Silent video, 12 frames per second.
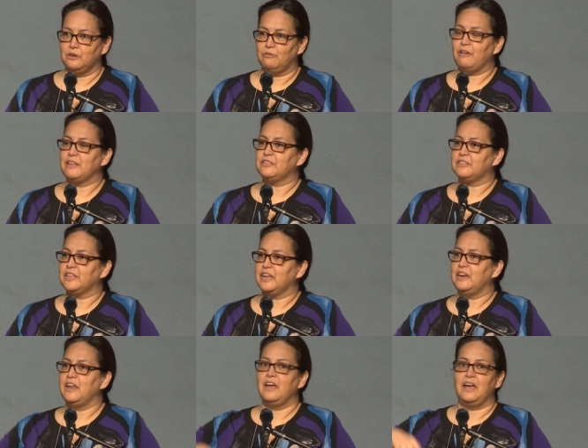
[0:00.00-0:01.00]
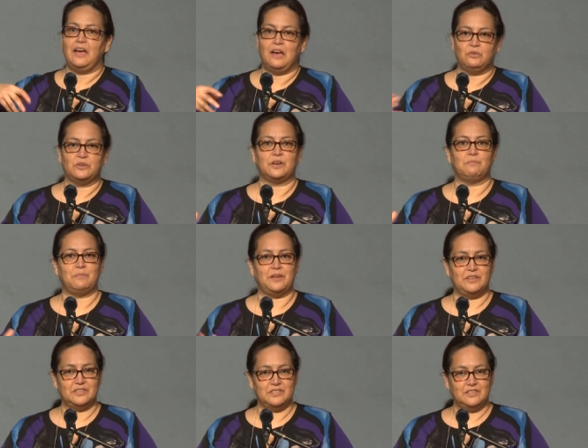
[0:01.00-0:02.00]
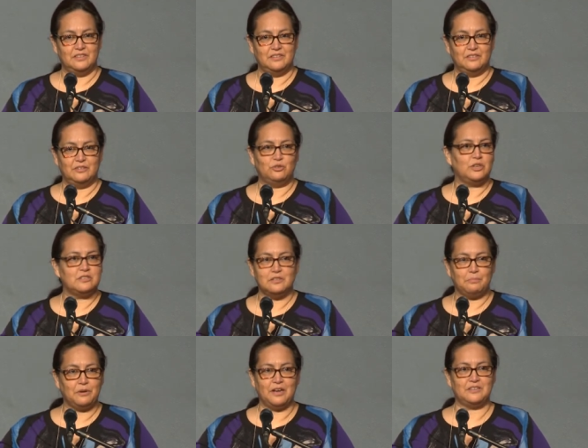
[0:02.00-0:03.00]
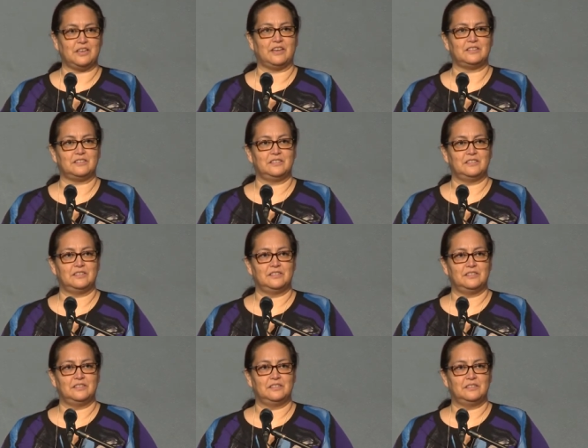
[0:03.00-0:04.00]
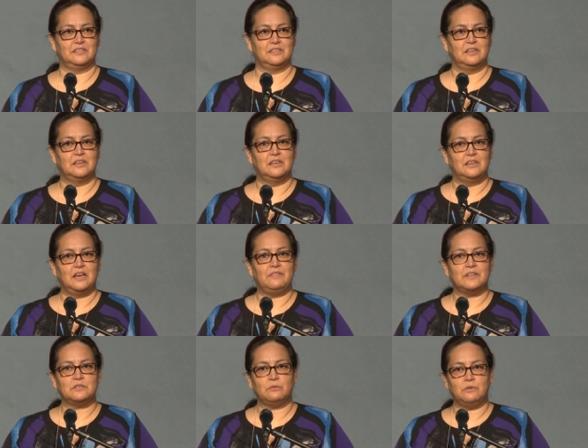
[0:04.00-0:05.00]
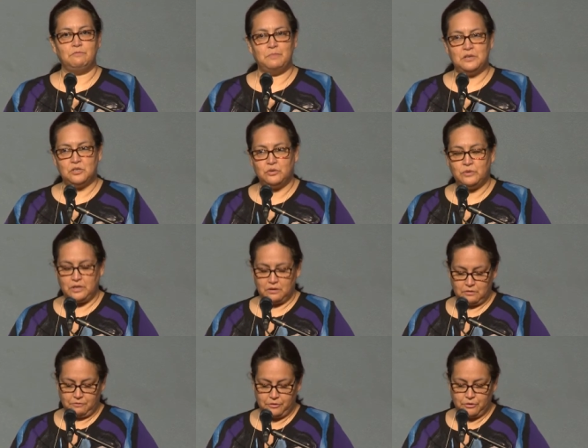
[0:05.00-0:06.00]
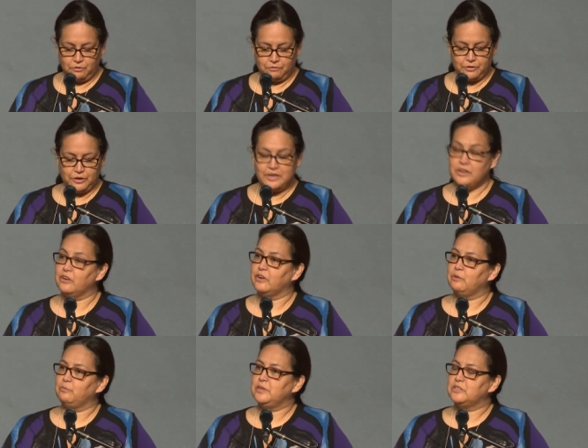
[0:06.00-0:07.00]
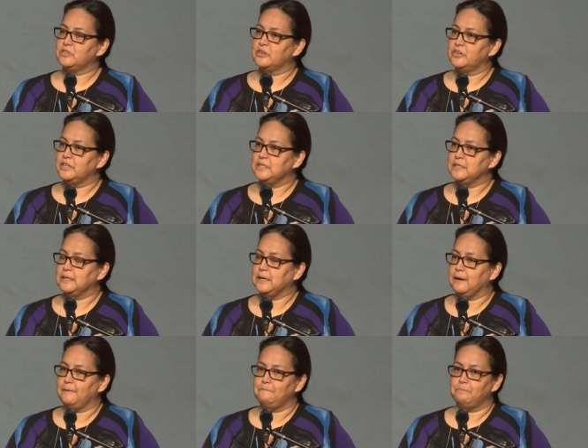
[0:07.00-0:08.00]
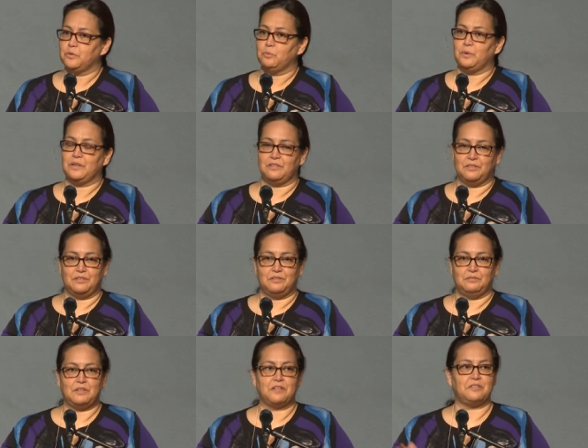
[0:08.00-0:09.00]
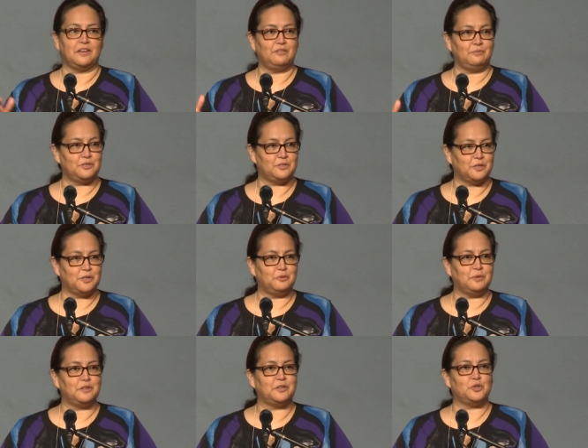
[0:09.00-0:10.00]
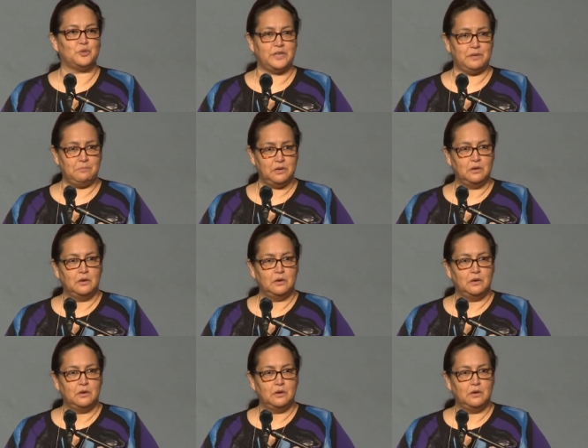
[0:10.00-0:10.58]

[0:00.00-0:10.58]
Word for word: rather than outcome based, trust the process. And that's what we've been doing for over a year. And we started um, with nothing. We started with a dream.